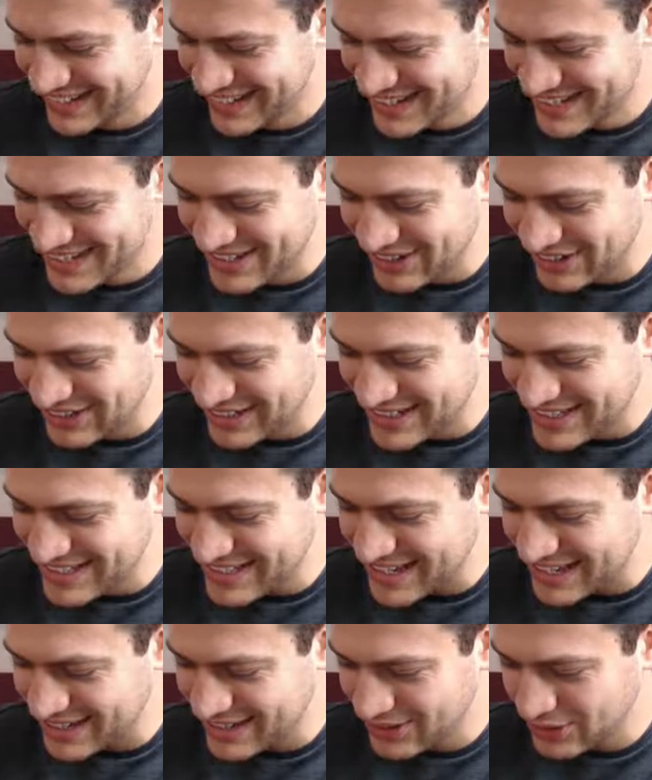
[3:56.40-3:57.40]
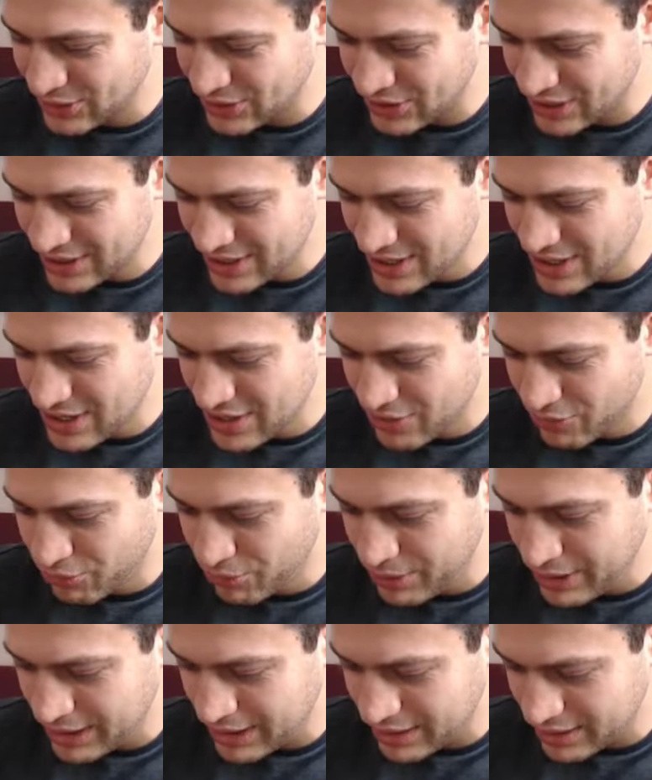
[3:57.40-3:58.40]
So let's take a look.
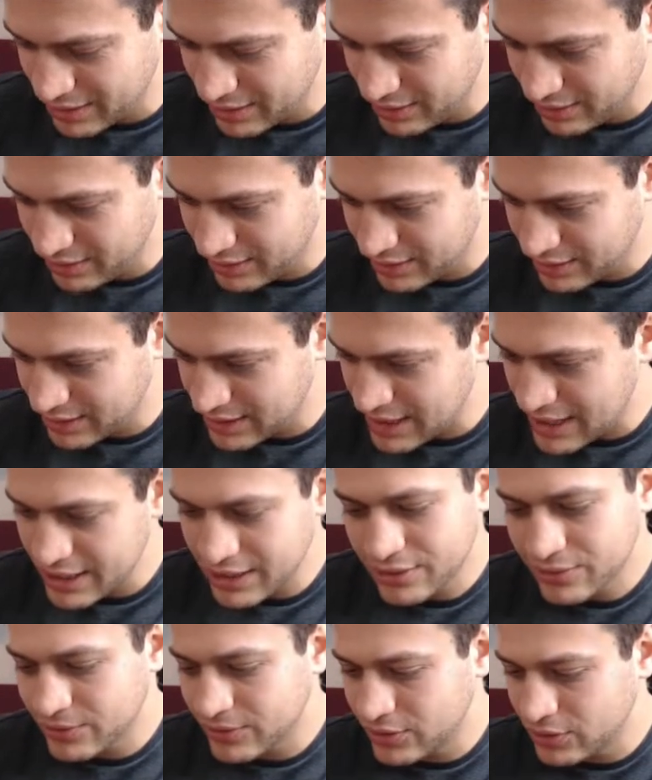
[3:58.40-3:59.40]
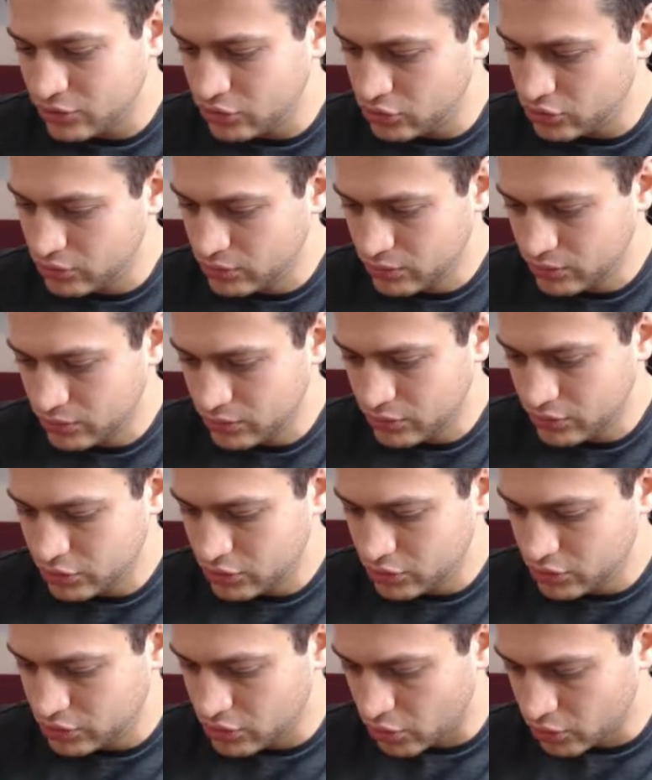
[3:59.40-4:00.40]
We kind of
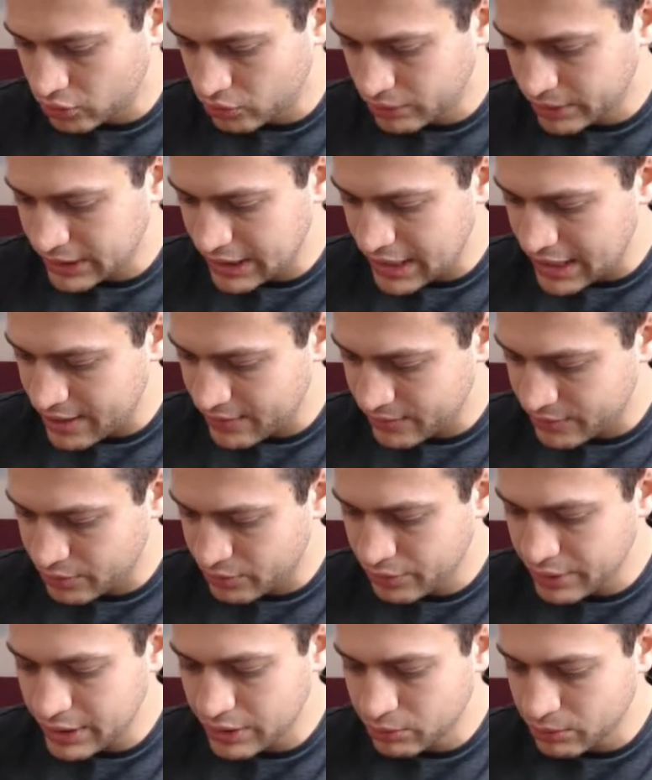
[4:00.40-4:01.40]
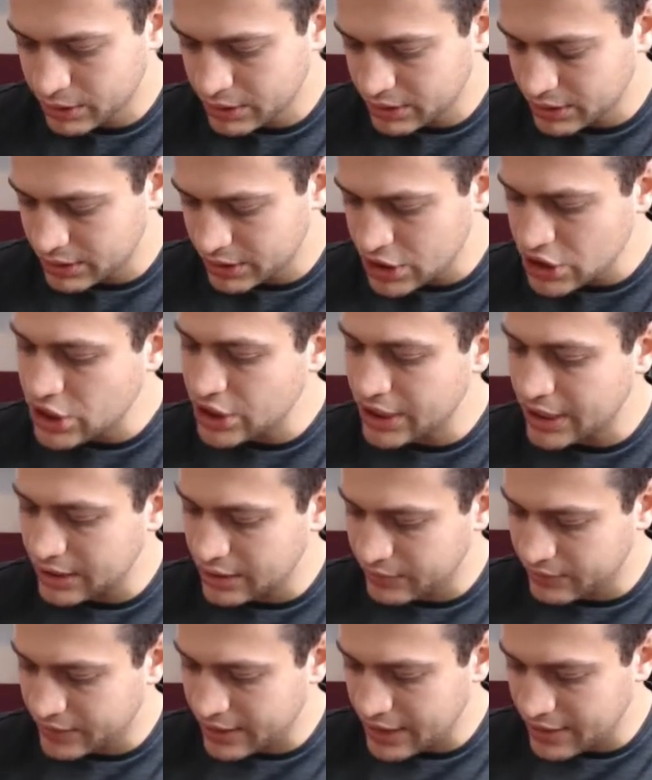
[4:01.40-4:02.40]
don't really have a real win condition yet,
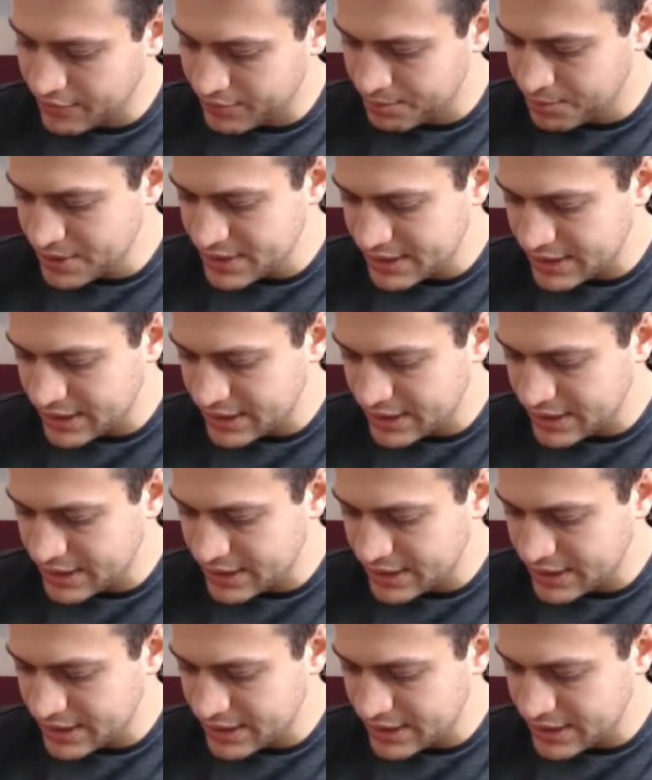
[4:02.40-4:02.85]
if I haven't missed